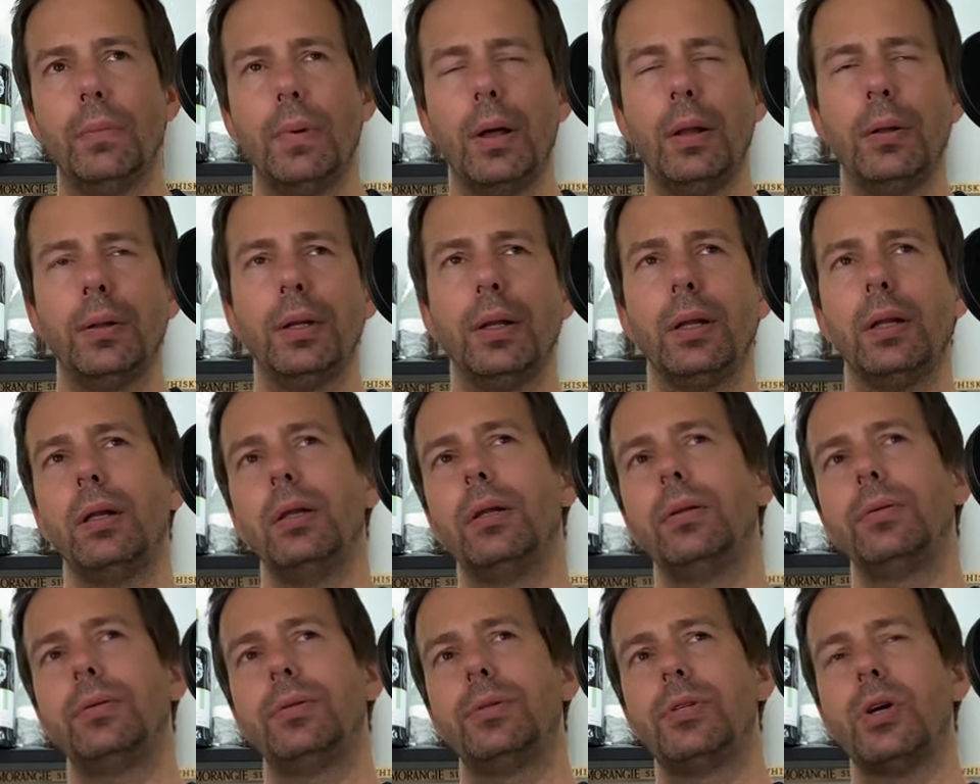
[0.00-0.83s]

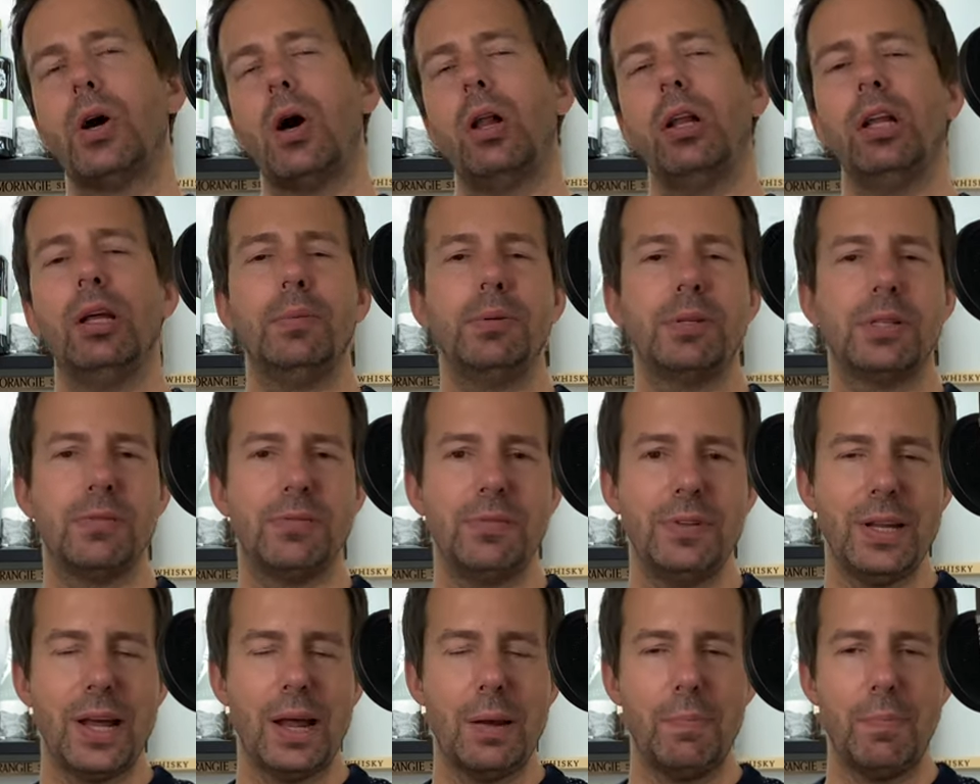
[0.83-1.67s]
little dollops of
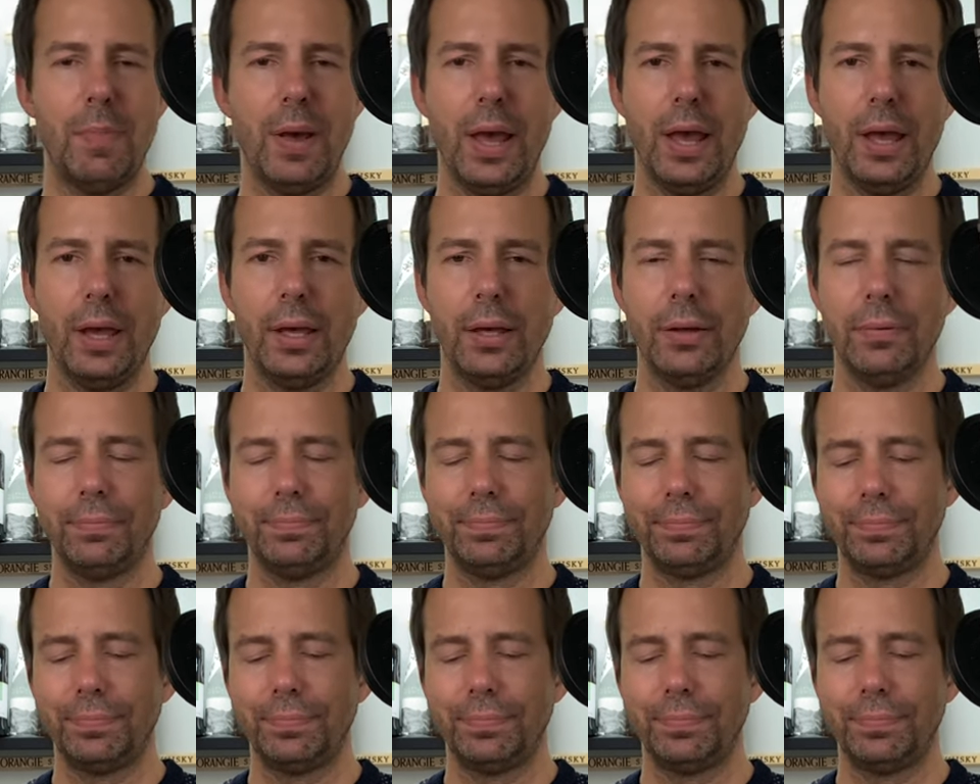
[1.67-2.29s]
nutmeg,